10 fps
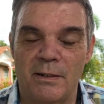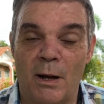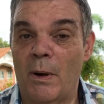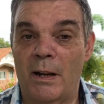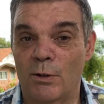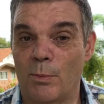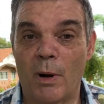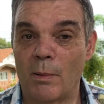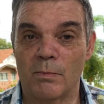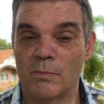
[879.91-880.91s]
Now, I had no
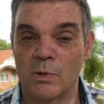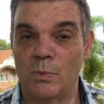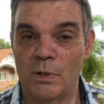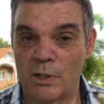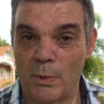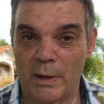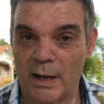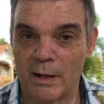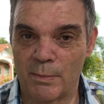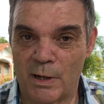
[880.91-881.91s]
problems with doing
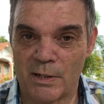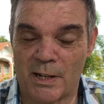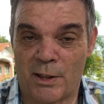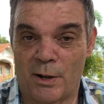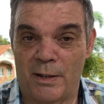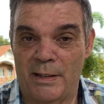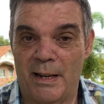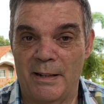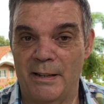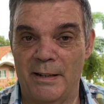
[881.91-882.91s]
that because I thought at the
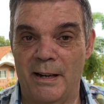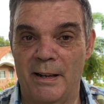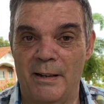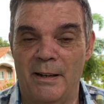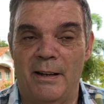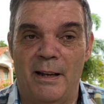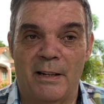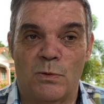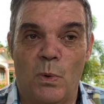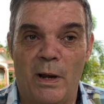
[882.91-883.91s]
end of the day,
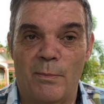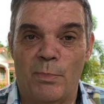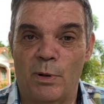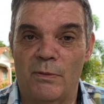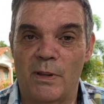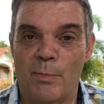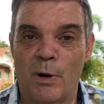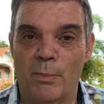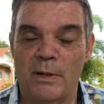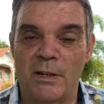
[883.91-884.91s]
it's way improving the
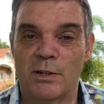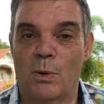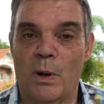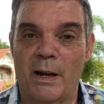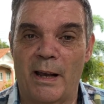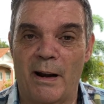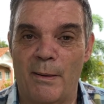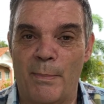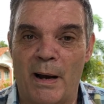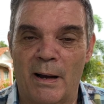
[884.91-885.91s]
property, so when I get
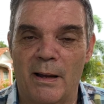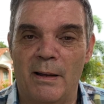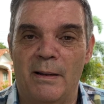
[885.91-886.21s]
it back,